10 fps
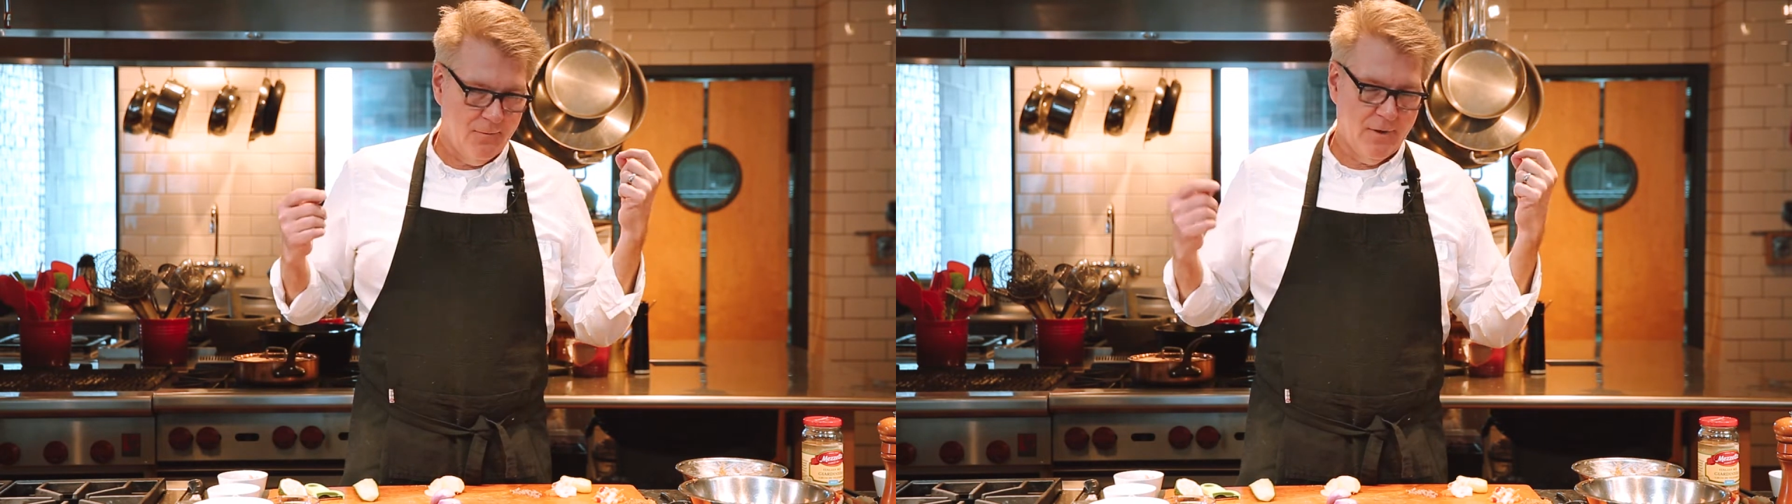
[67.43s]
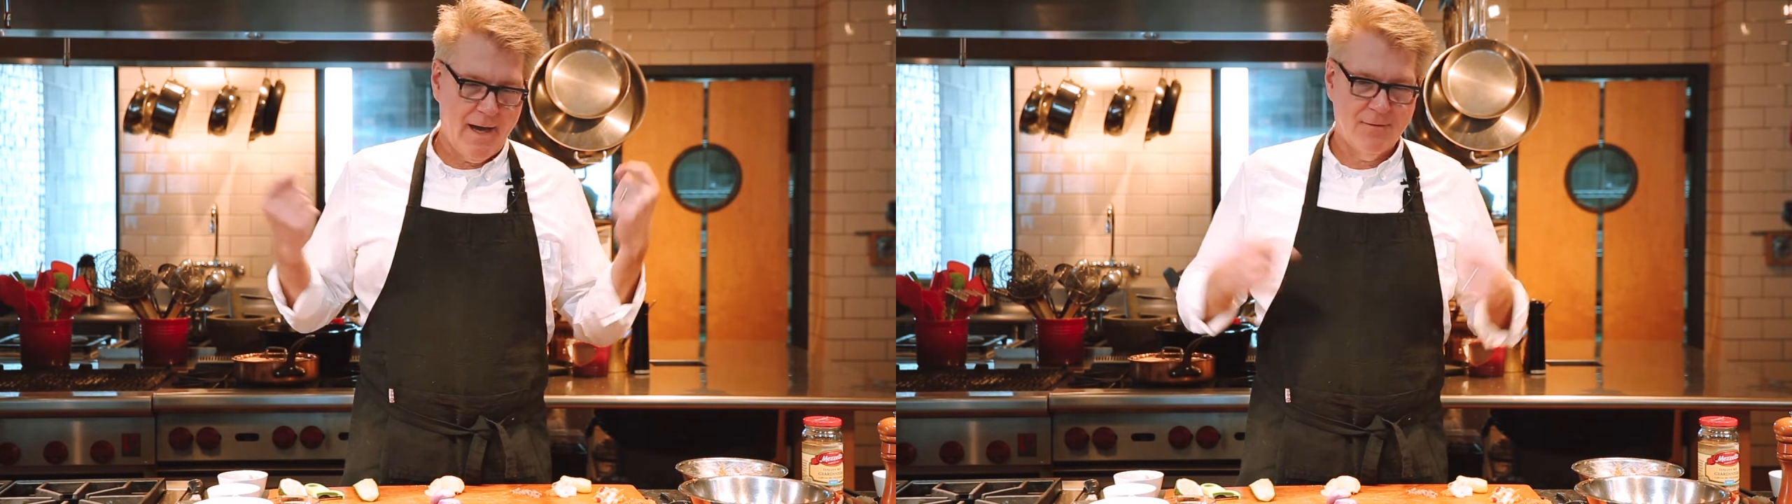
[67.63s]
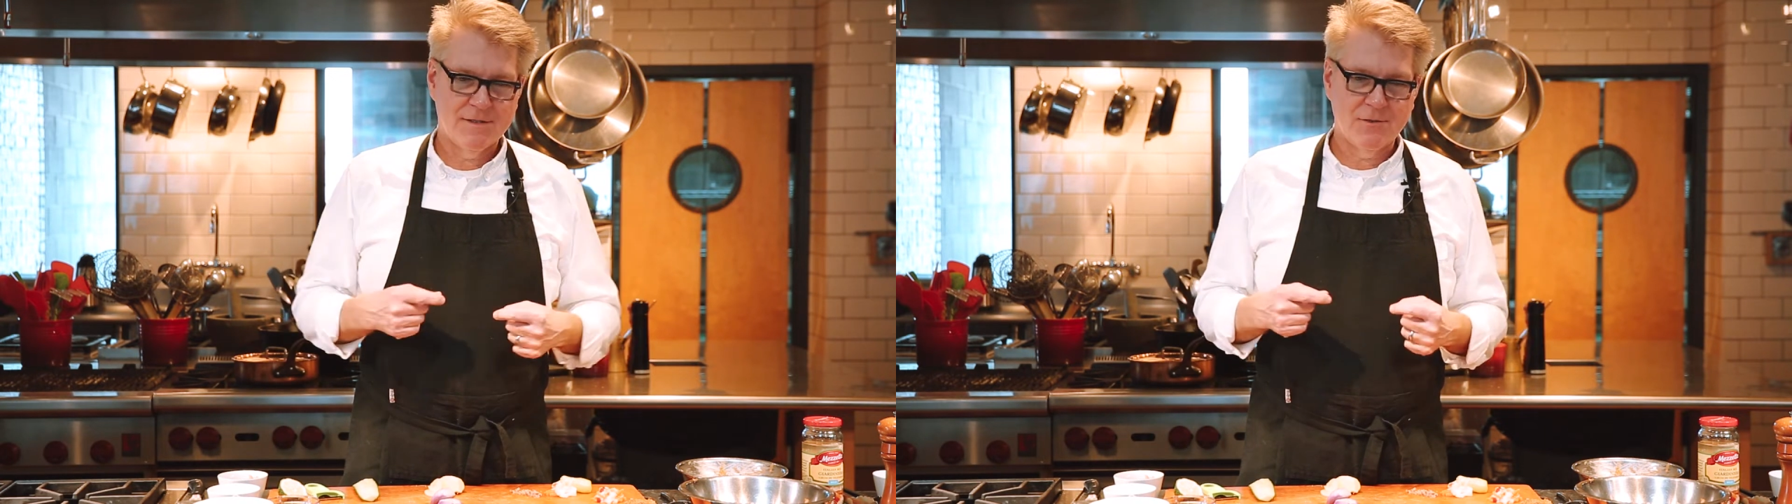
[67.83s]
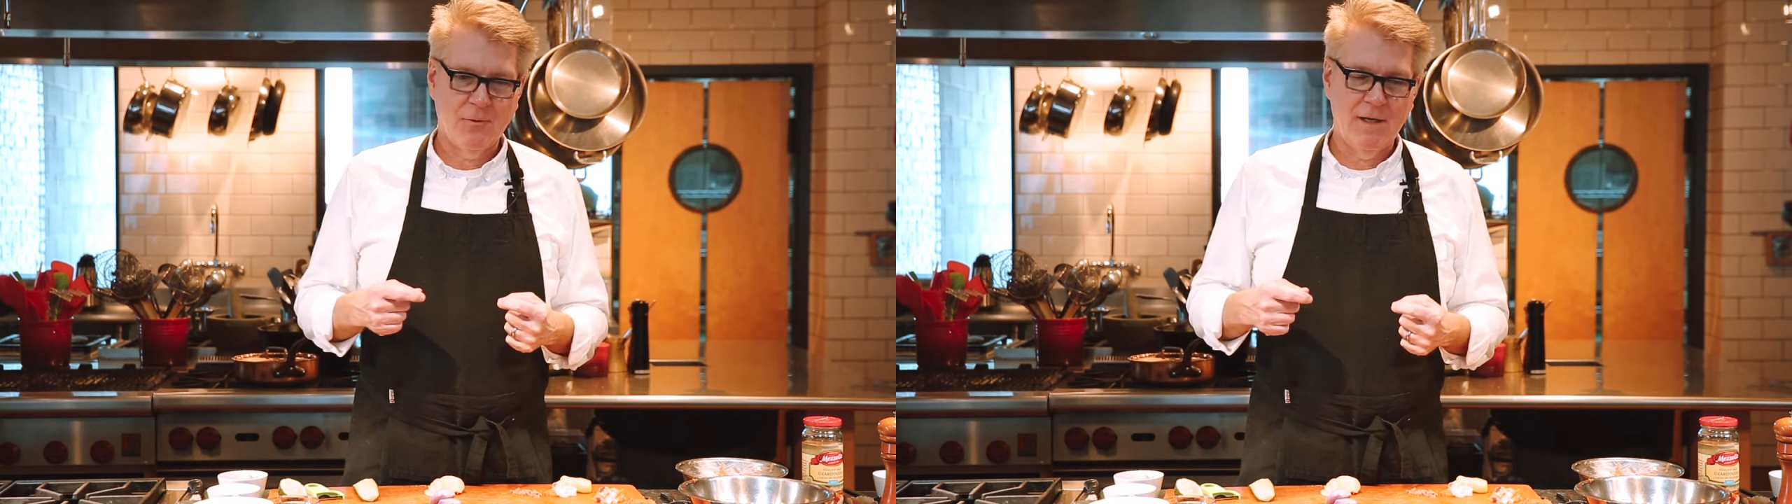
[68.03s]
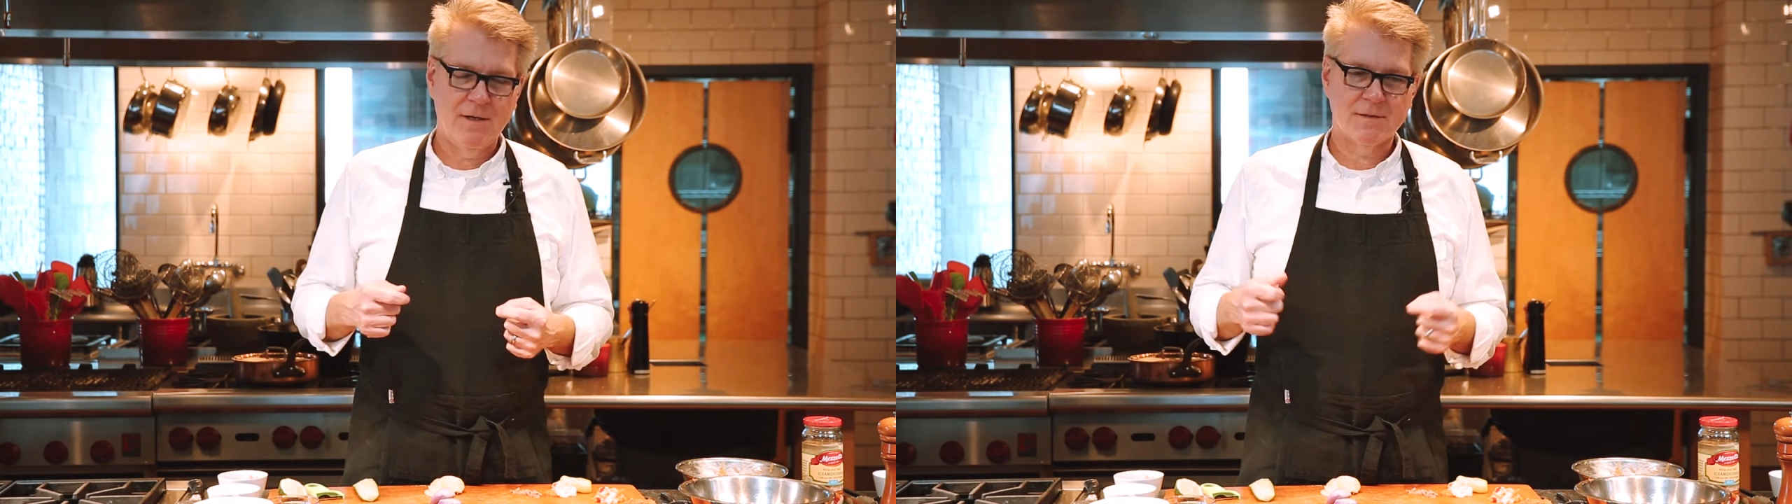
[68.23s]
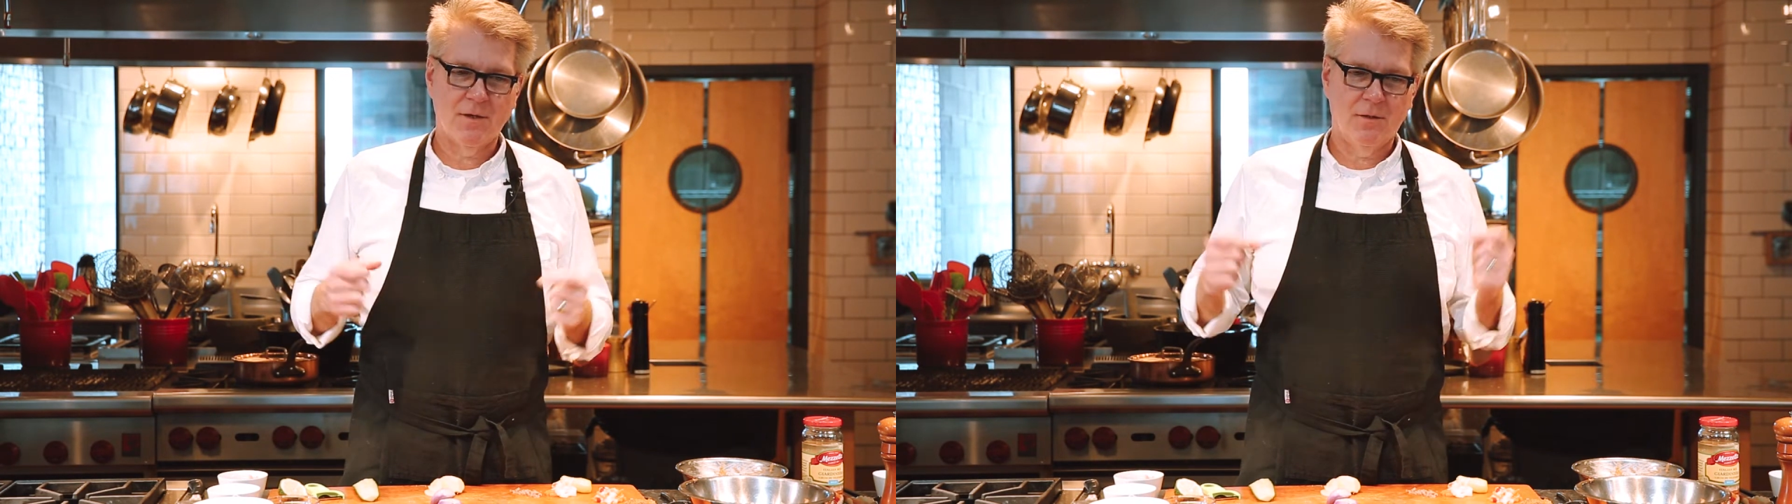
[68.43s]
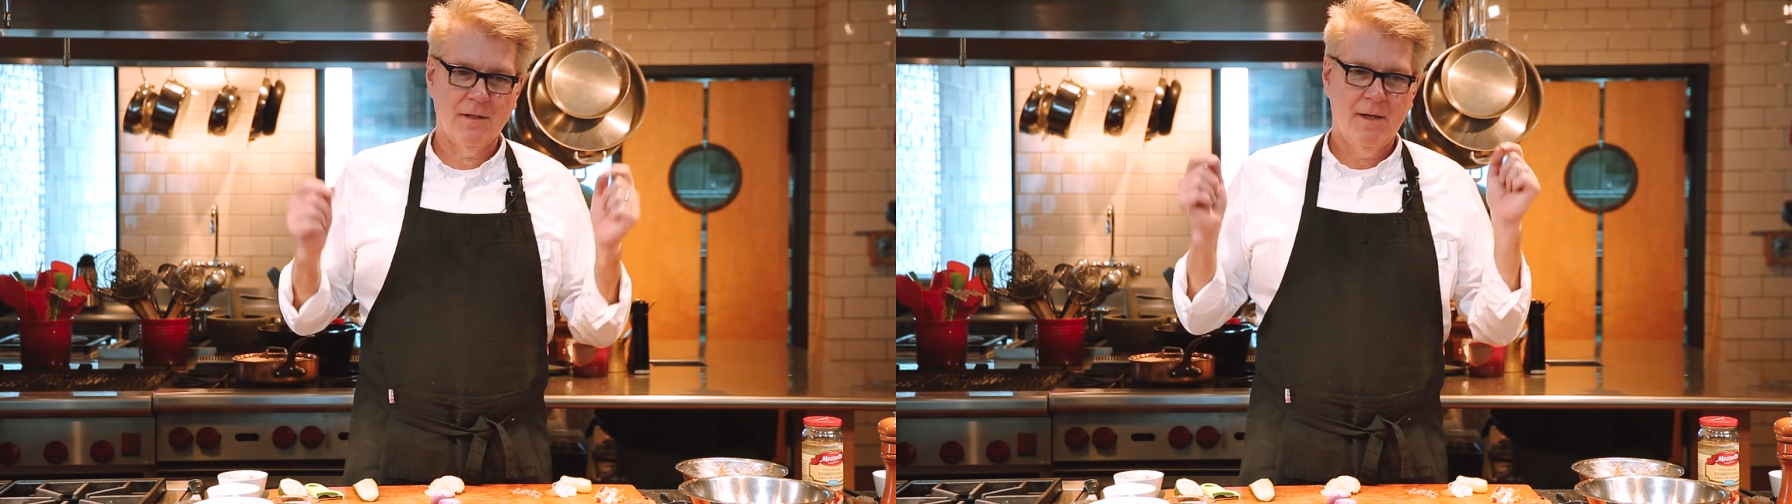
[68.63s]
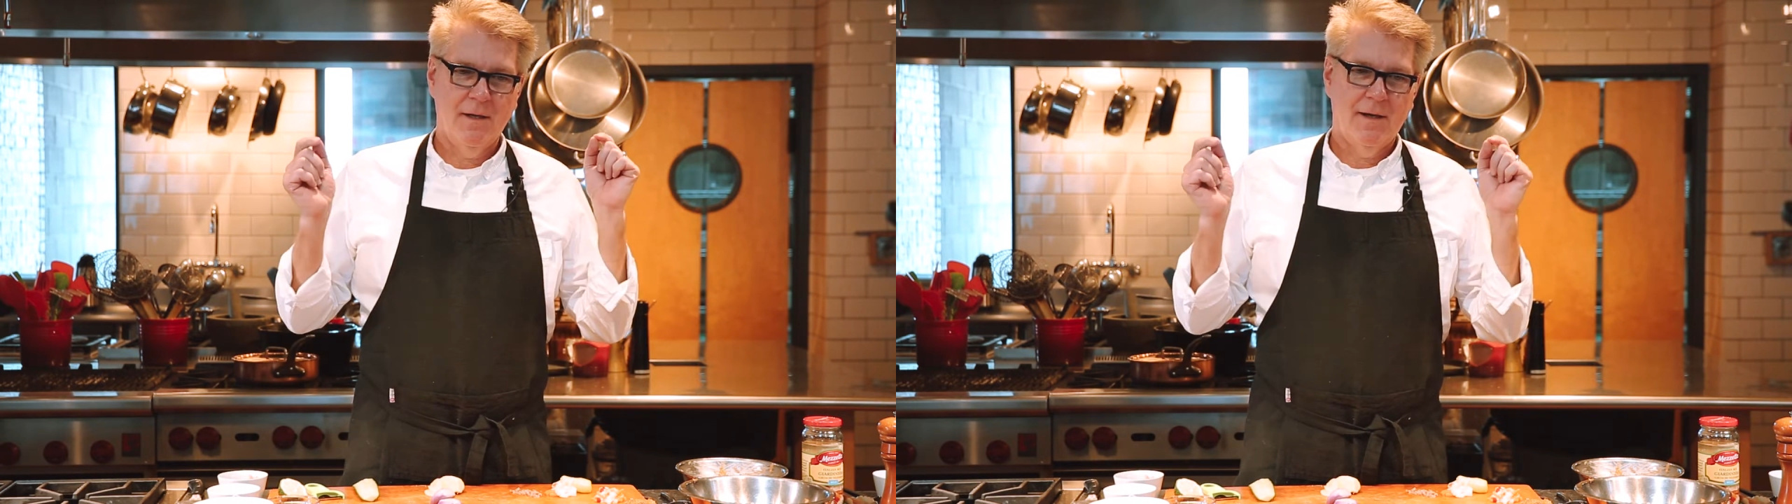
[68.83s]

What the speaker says: When I was 20 years old,